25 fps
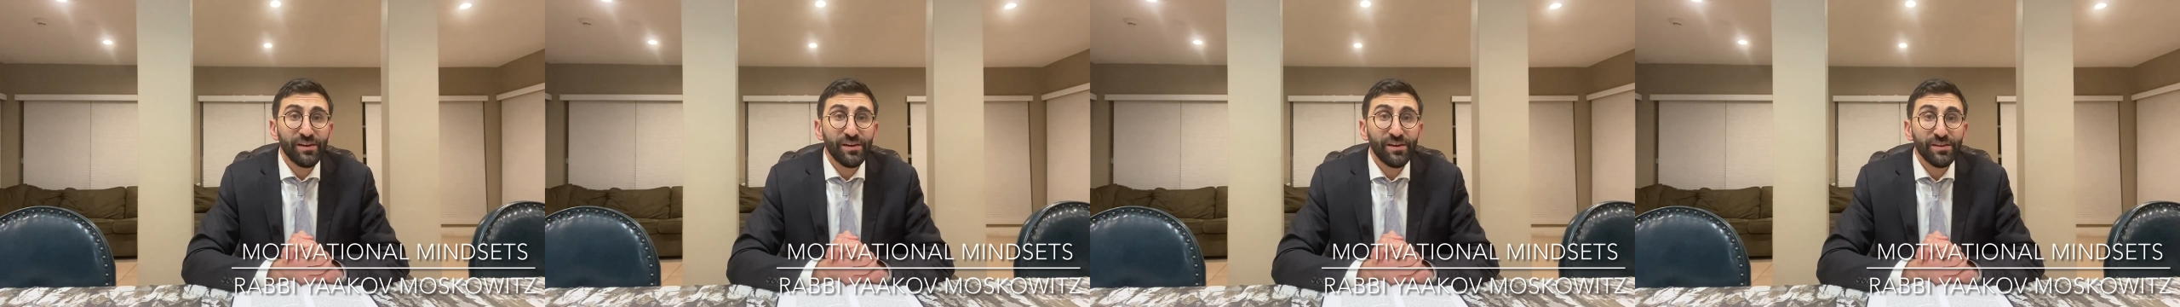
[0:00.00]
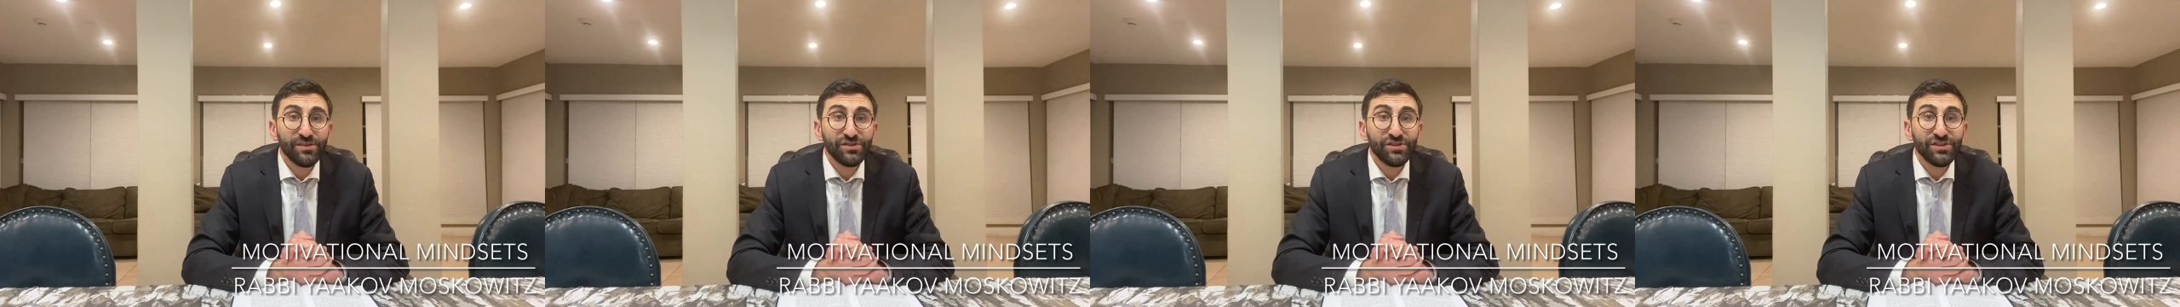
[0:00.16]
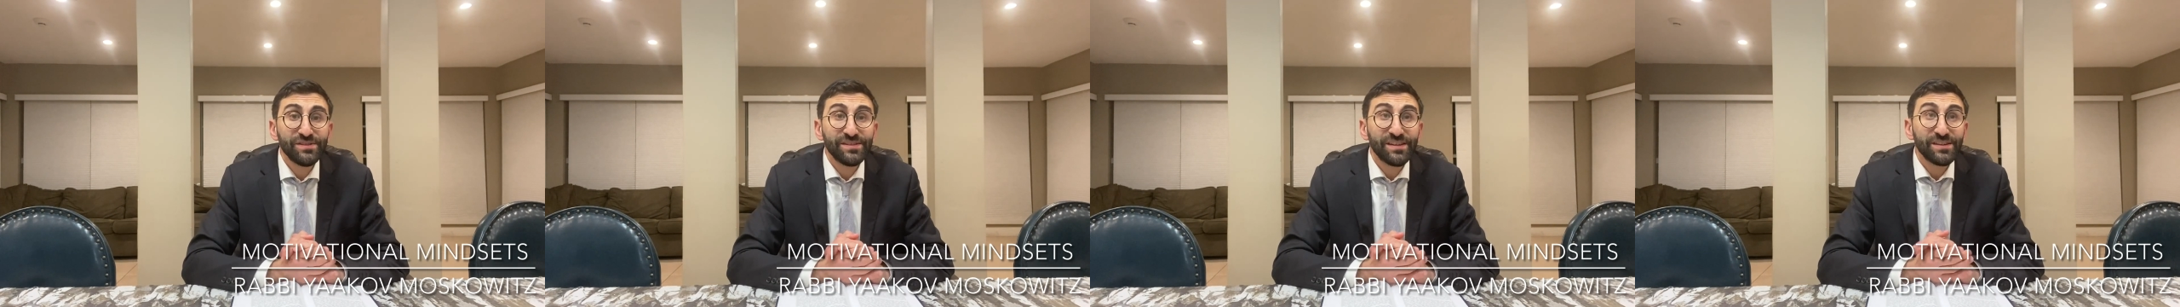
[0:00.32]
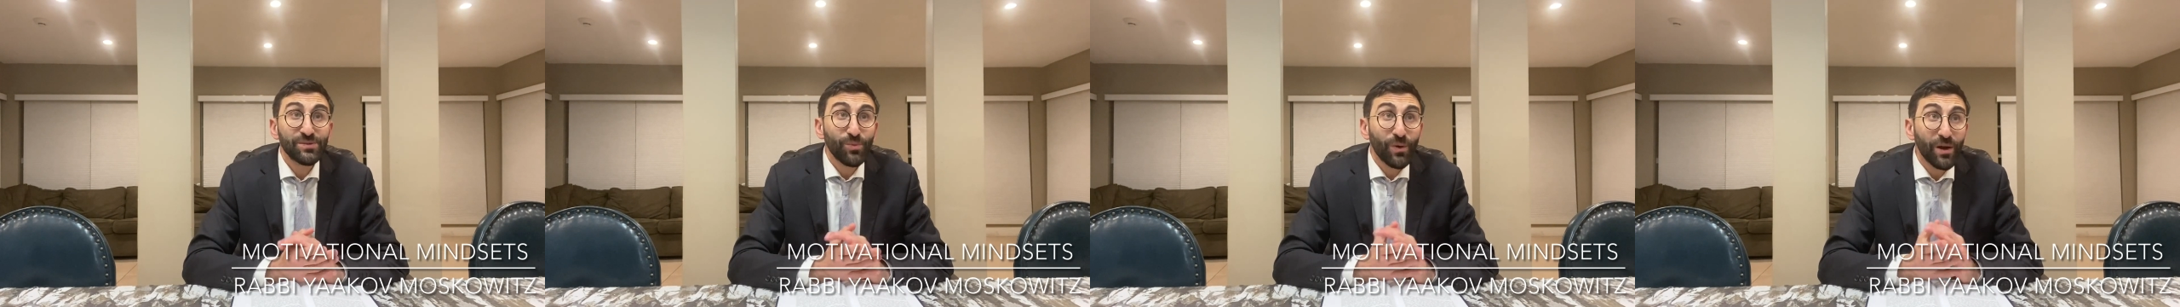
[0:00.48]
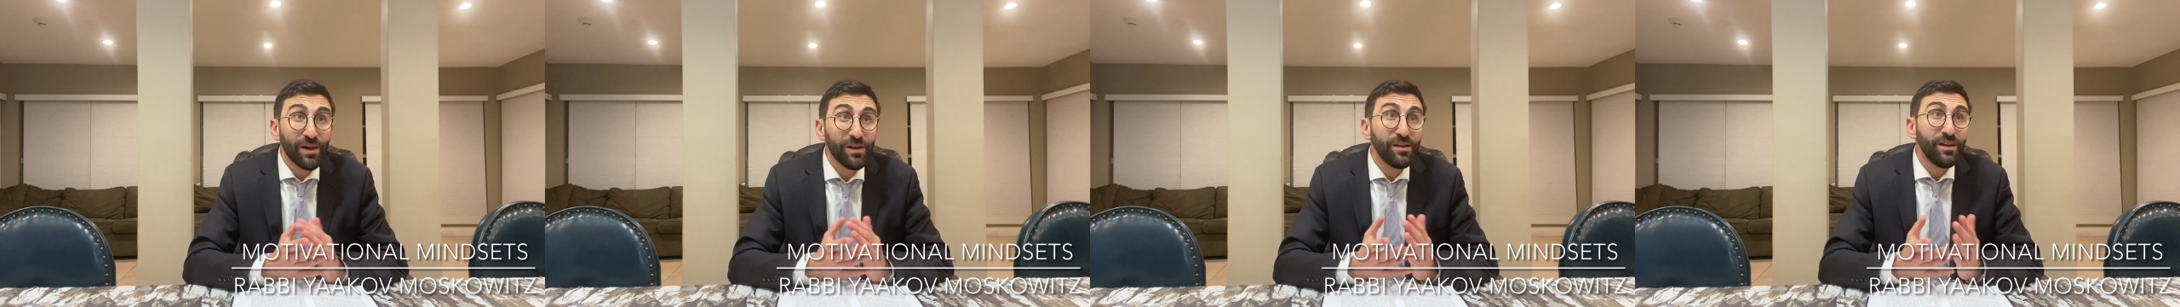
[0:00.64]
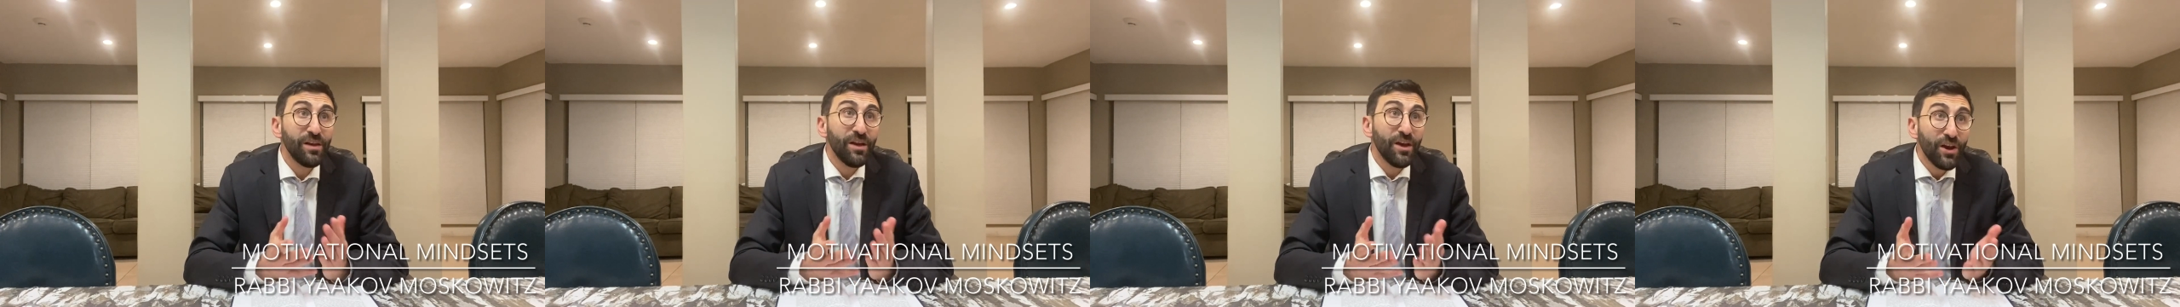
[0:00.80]
And she says,
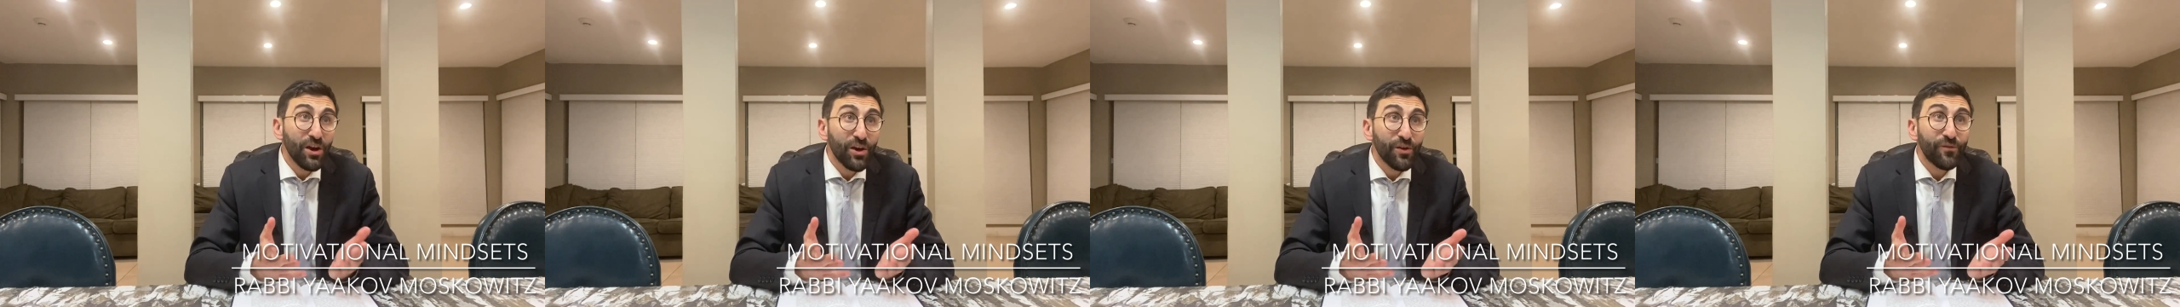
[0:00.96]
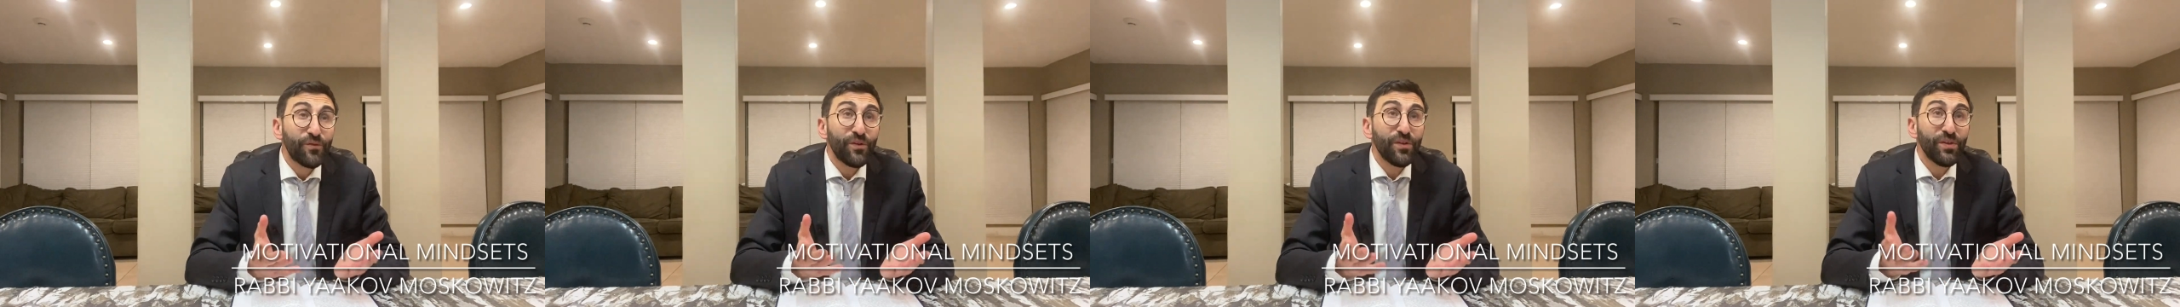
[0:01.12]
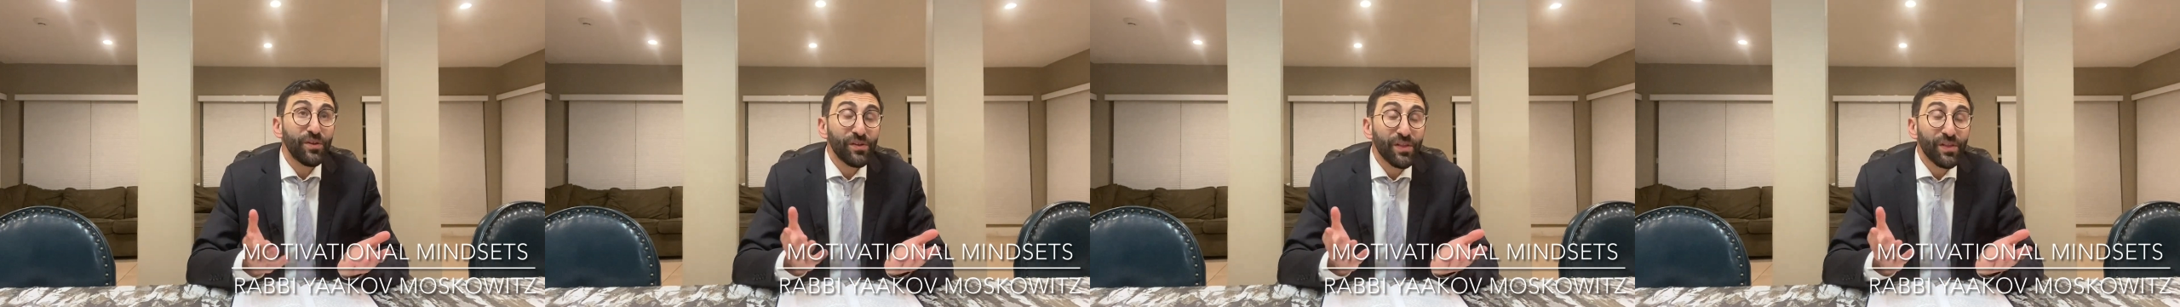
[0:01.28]
"Well, for the